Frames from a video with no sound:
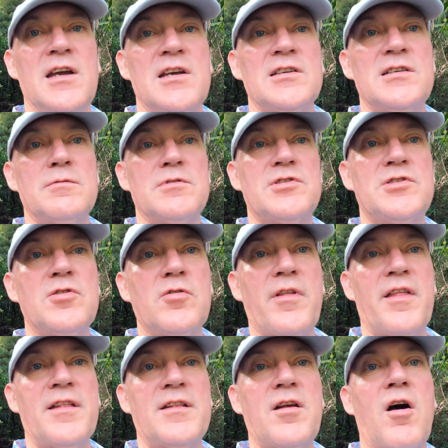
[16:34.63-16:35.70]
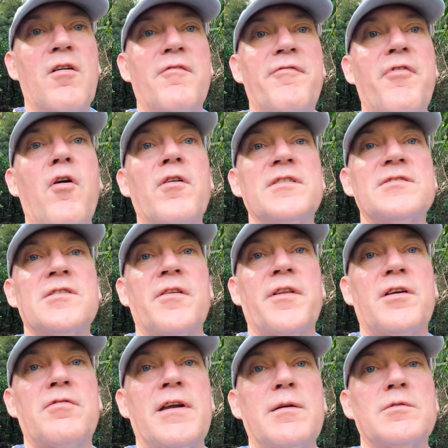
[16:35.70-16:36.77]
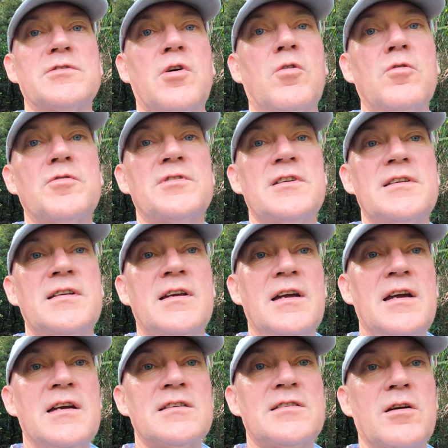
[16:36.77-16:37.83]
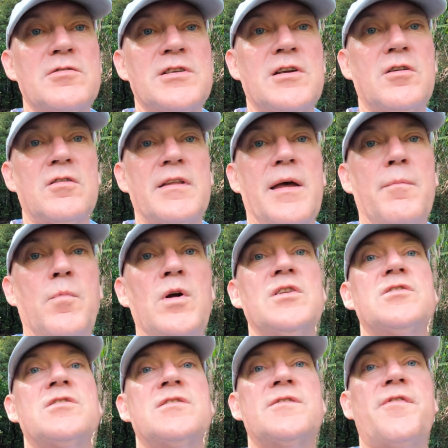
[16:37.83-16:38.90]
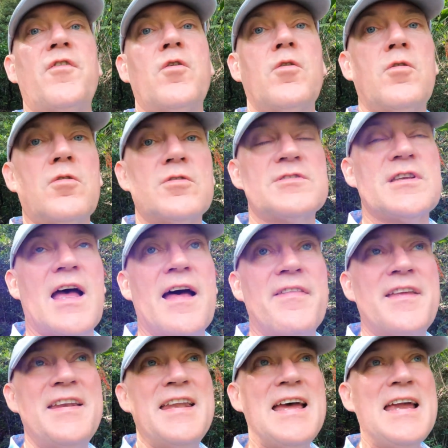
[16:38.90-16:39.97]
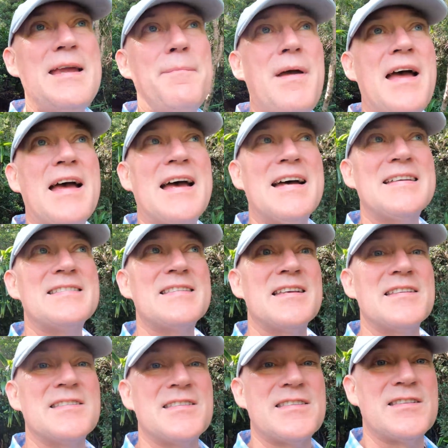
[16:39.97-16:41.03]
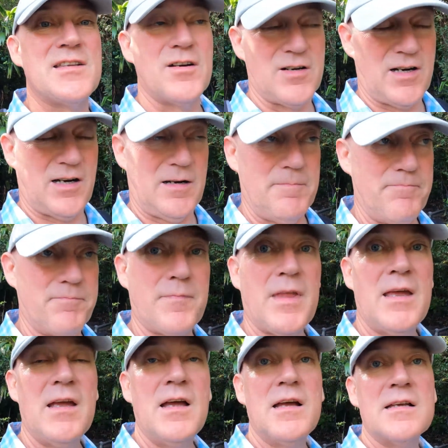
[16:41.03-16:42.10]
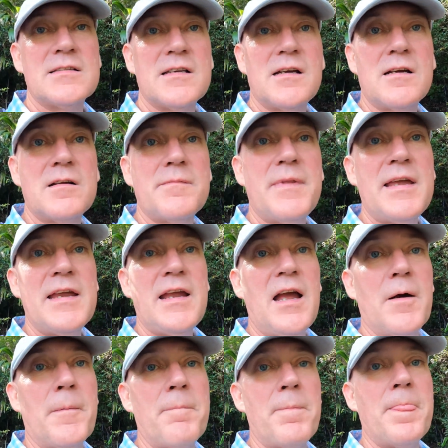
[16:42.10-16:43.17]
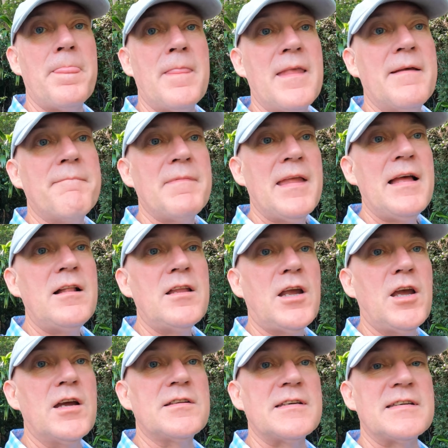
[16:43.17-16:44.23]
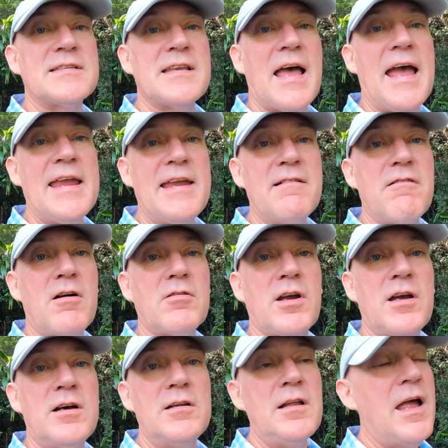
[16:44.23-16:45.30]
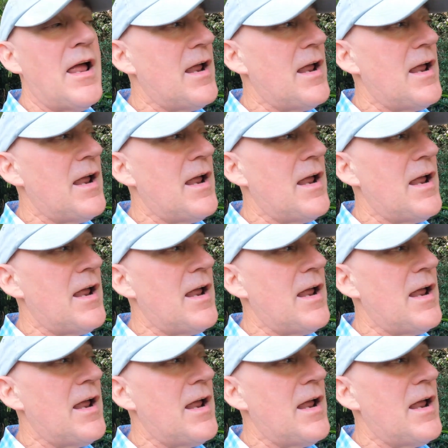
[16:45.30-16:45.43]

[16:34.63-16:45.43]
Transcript: She was sure that the dark forest on the creek was haunted, so she called them Witches' Falls, and the name has stuck. So there you go. Hilda Curtis, 8-year-old girl,